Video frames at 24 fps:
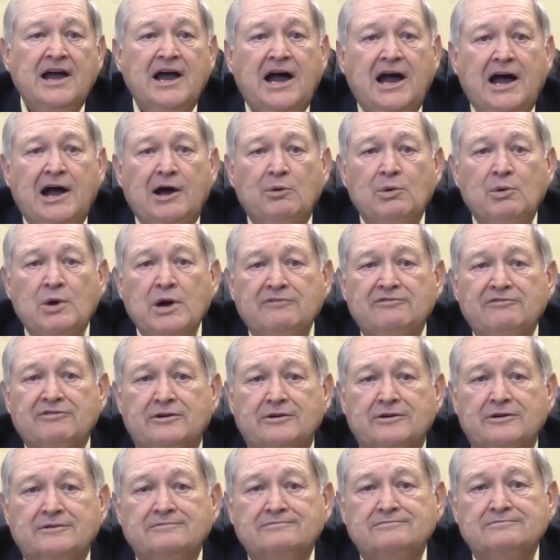
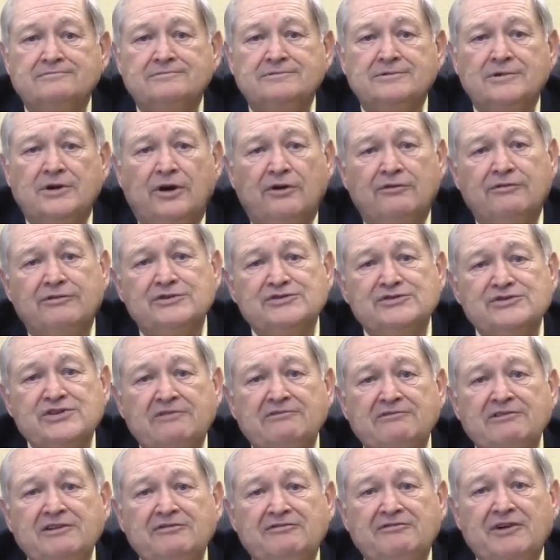However, over
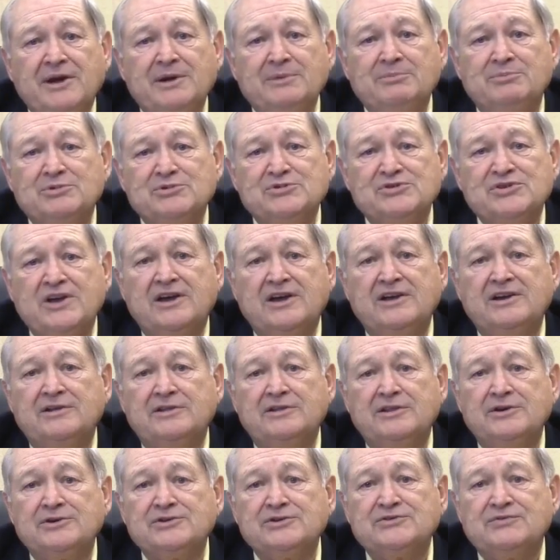75%
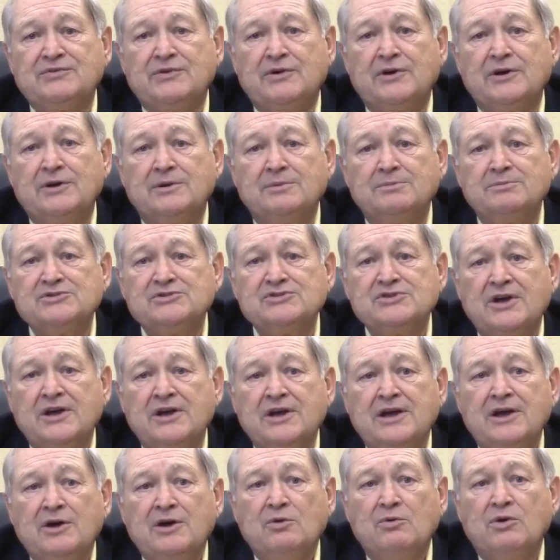of those firms
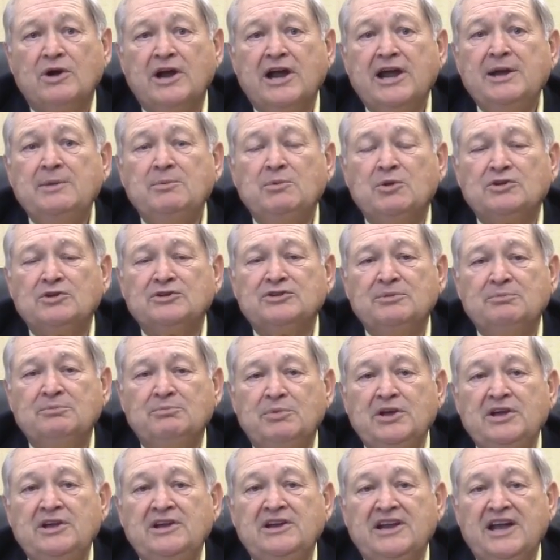were able to
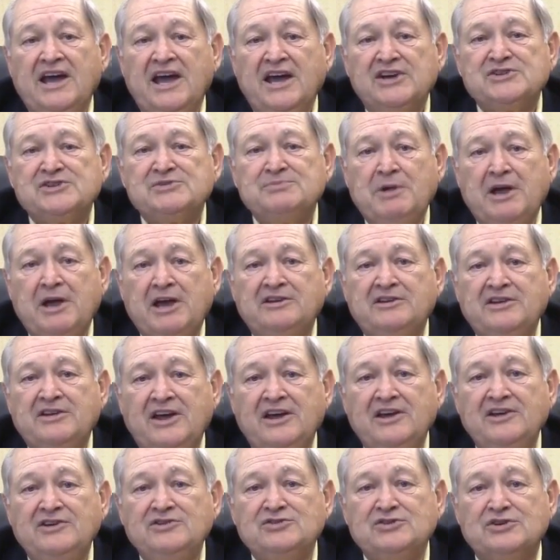beat
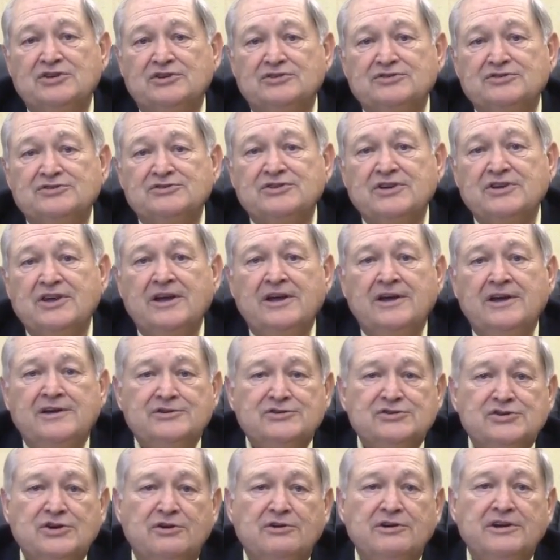expectations,
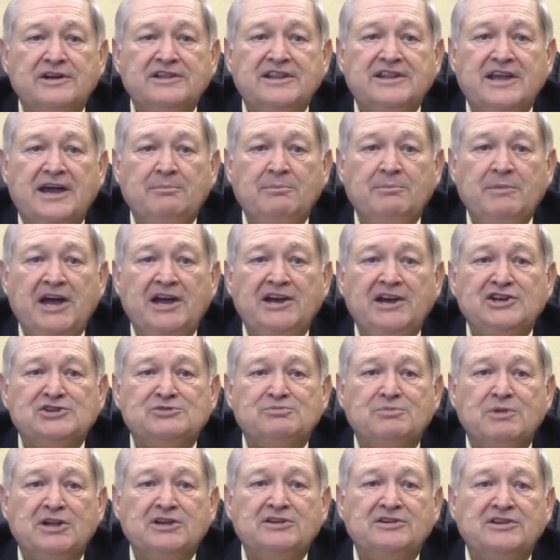showing that
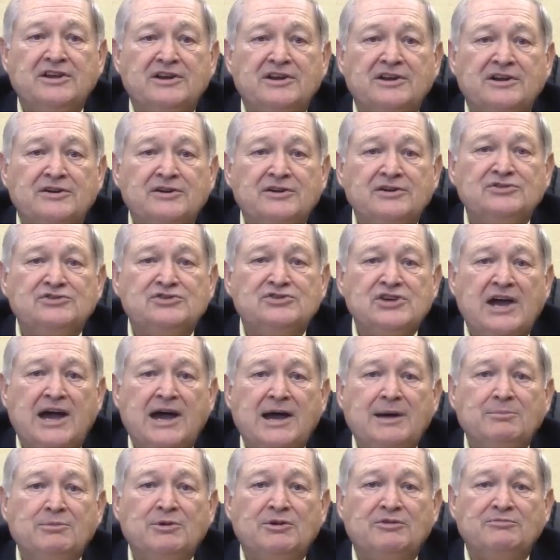management did a good
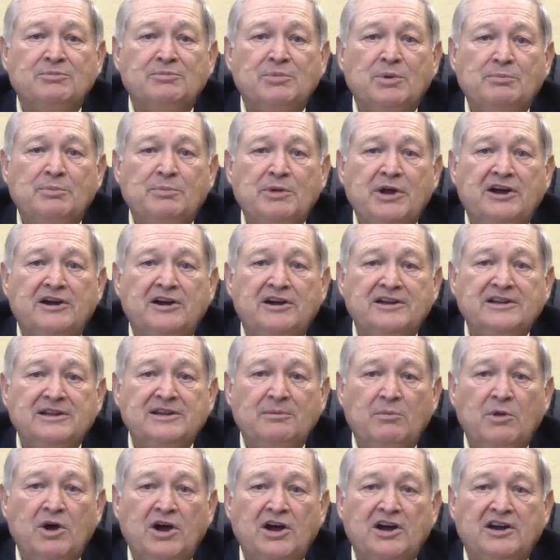job of preparing
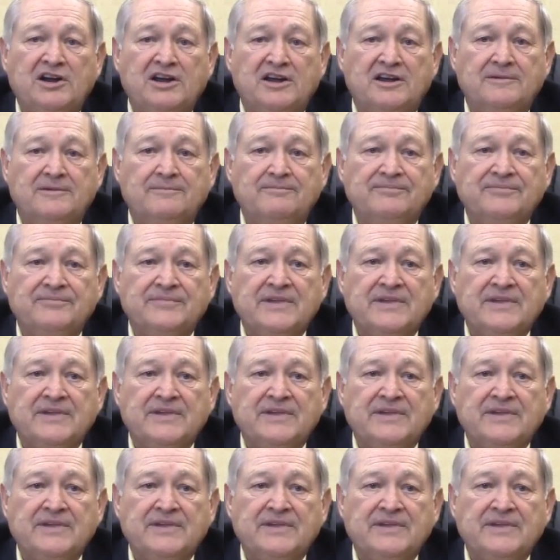the market.